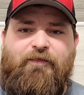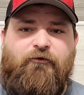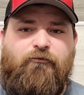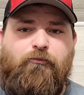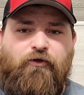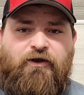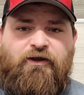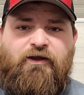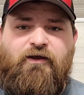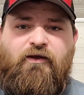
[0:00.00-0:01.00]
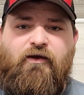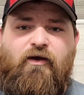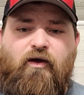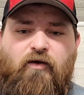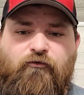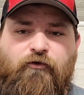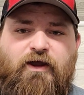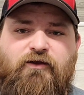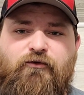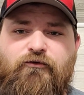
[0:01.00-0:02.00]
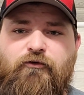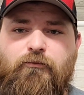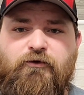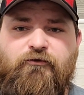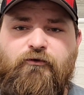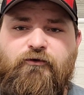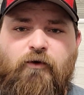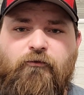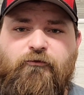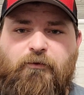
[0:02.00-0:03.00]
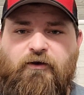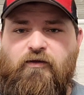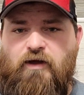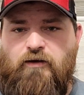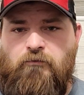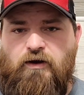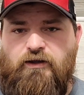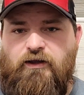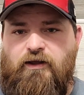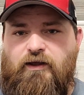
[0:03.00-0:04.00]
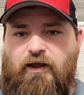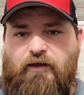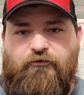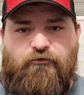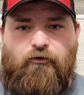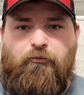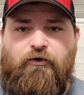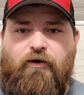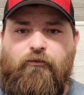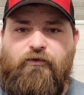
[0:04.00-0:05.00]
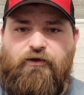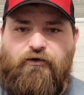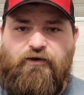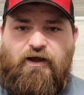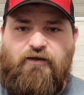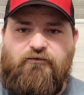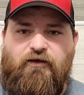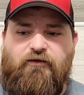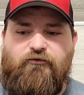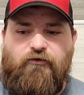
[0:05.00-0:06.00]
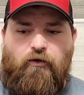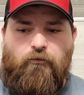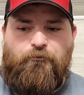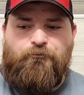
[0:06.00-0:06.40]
There's plenty of great YouTubers who don't spend a lot of money and still put out really good content. So